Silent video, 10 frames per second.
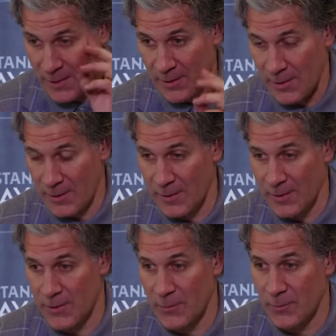in
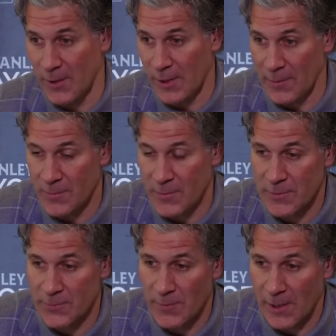these two
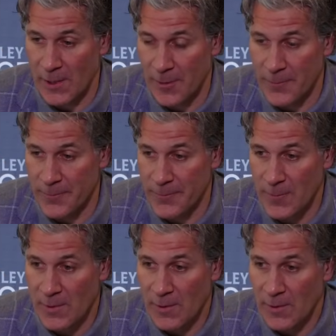games,
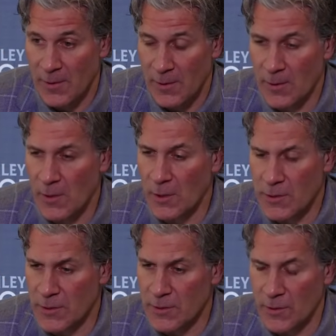and not
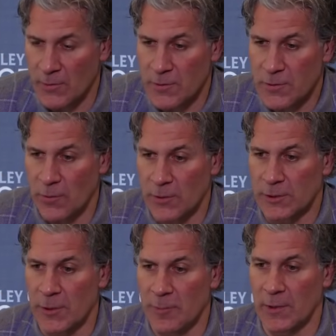just on the score
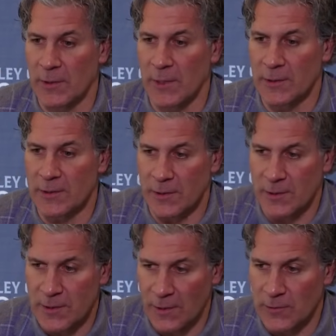sheet, but
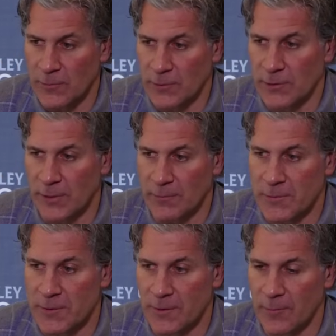successful
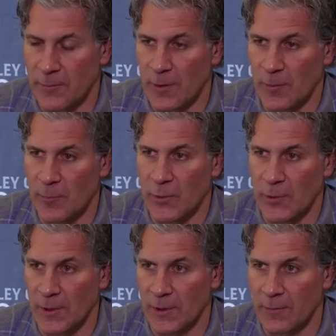shifts and
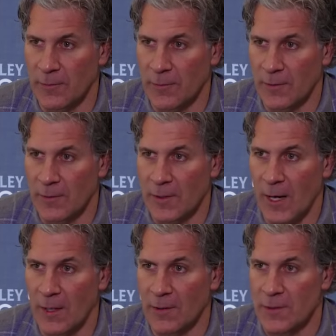putting
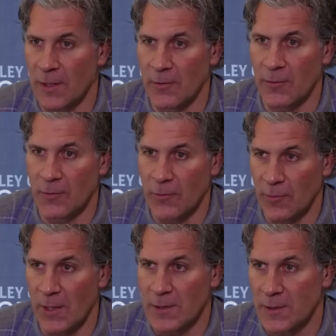Dallas under
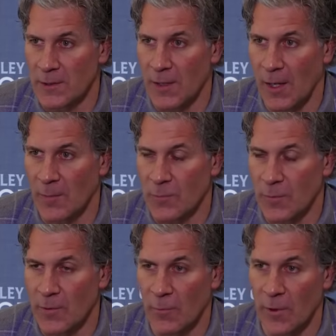duress at times,
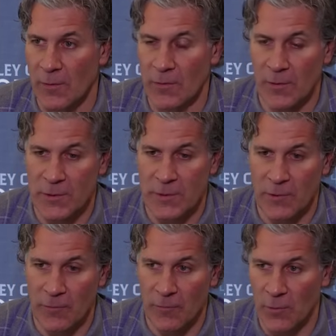with whether it's
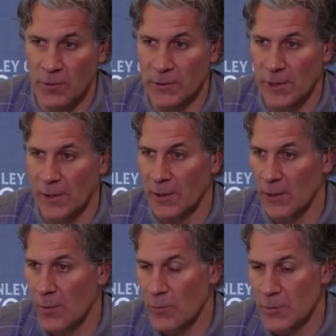their
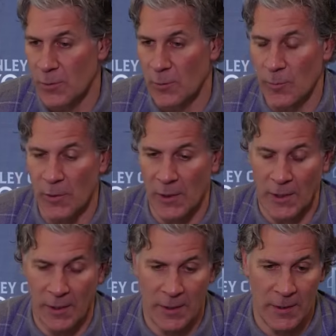forechecking, ozone
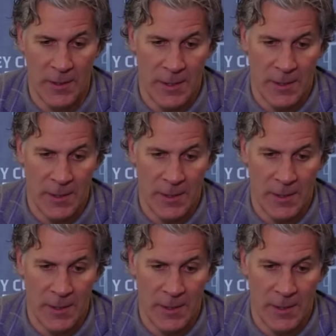play,